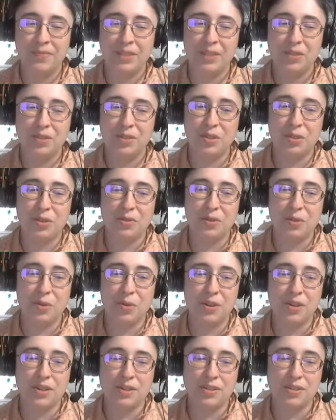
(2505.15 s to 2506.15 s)
So of
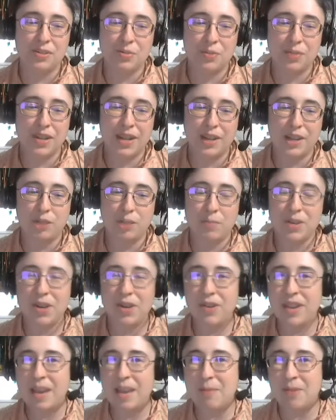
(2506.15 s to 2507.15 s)
course, when HBO
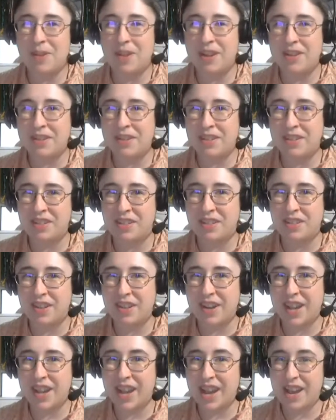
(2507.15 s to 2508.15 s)
came around and did their
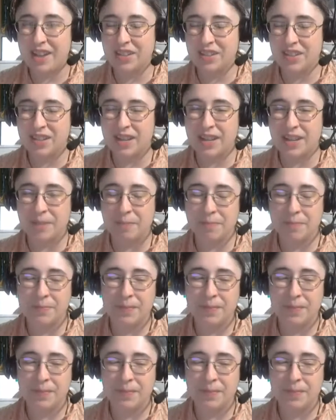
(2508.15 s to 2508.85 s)
casting,